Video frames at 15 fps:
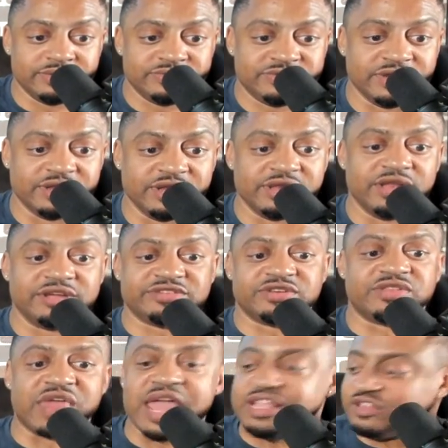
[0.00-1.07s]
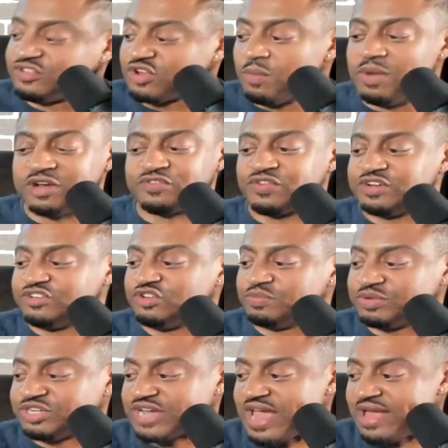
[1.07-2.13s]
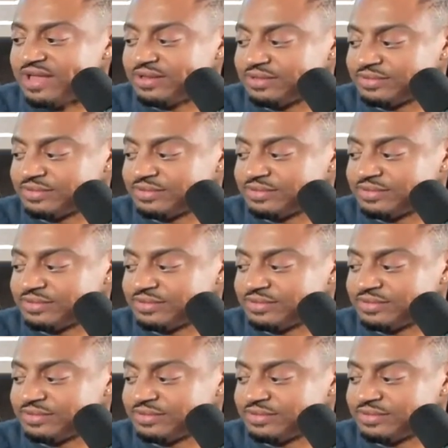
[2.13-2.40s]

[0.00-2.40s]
Sheila Luster, thank you so much for the super chat.